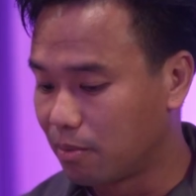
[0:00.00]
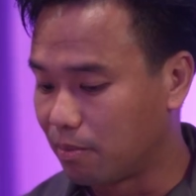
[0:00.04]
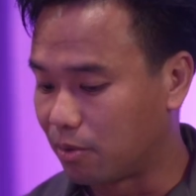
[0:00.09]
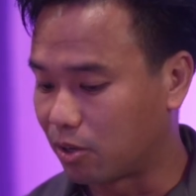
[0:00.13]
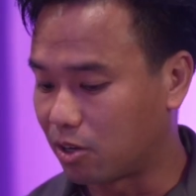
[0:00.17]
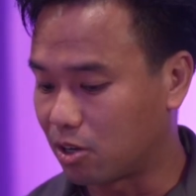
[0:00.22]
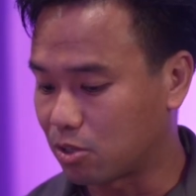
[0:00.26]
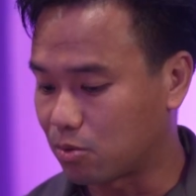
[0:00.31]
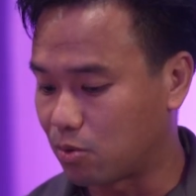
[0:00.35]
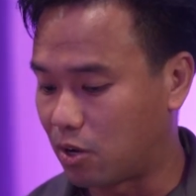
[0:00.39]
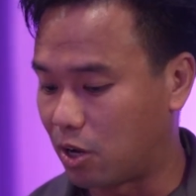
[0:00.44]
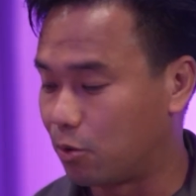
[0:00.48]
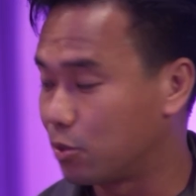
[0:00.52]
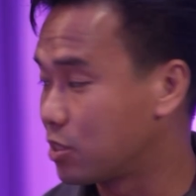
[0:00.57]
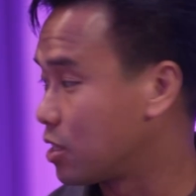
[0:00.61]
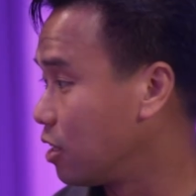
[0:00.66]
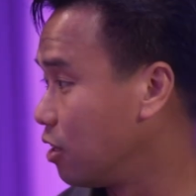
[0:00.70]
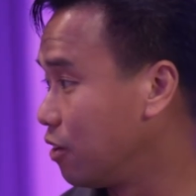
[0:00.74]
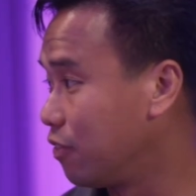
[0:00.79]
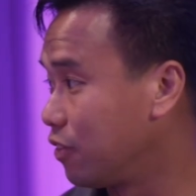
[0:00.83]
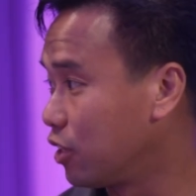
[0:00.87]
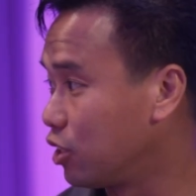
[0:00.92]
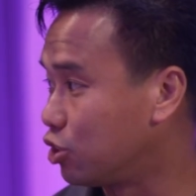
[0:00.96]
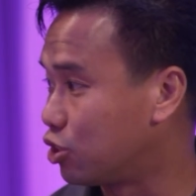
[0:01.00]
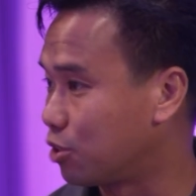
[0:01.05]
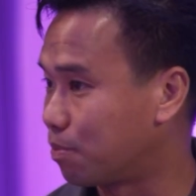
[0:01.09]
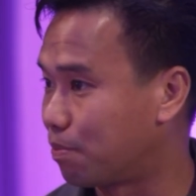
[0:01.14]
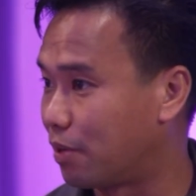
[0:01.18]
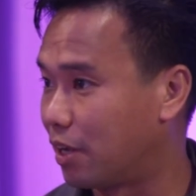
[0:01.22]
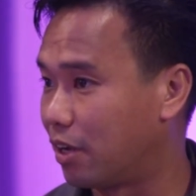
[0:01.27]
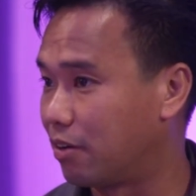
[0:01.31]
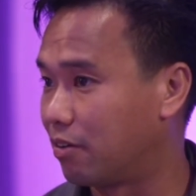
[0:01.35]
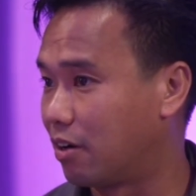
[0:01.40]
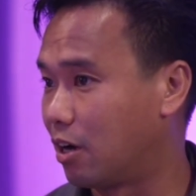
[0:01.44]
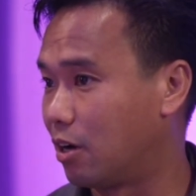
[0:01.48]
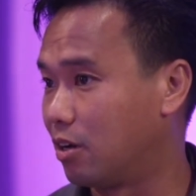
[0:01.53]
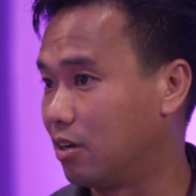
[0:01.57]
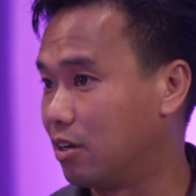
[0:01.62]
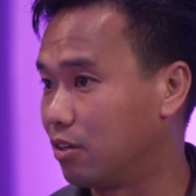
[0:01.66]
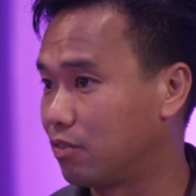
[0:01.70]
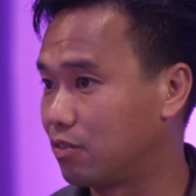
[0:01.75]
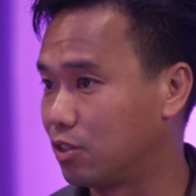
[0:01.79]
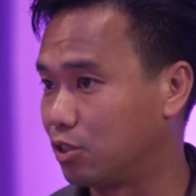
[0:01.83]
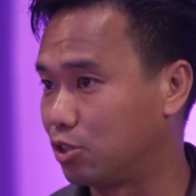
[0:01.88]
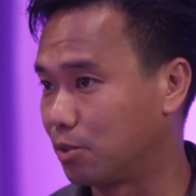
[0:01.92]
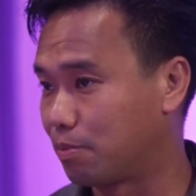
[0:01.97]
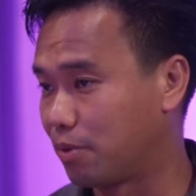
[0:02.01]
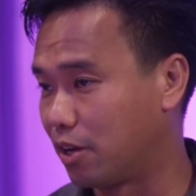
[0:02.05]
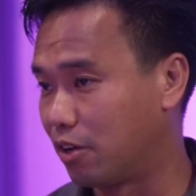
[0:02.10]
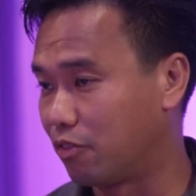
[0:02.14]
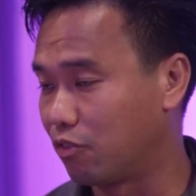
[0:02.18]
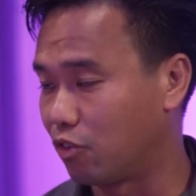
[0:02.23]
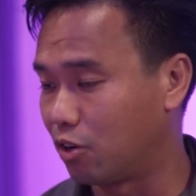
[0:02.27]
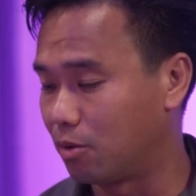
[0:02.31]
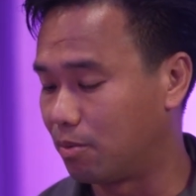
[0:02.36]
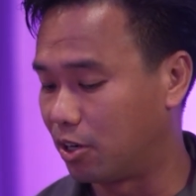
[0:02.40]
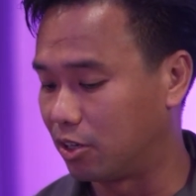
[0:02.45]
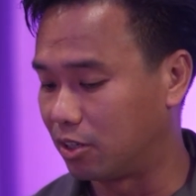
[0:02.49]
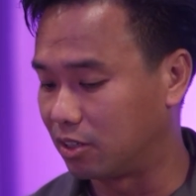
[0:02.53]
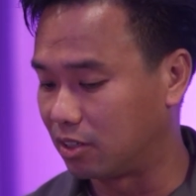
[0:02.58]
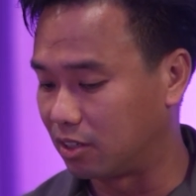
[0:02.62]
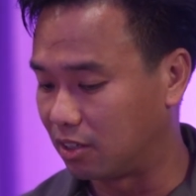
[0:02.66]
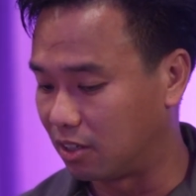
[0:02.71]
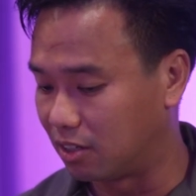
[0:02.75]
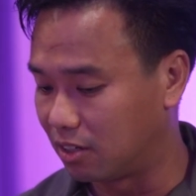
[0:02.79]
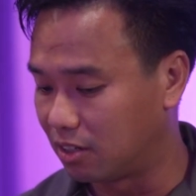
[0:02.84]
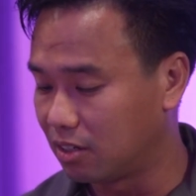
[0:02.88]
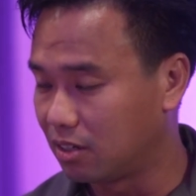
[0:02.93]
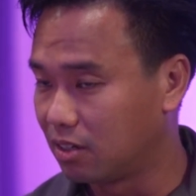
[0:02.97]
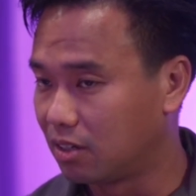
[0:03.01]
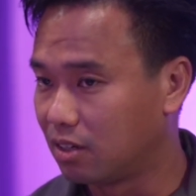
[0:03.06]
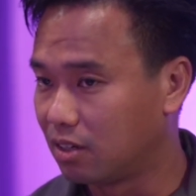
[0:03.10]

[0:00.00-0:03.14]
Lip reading: Because when I was living in Japan, right, I lived in Japan for about a year,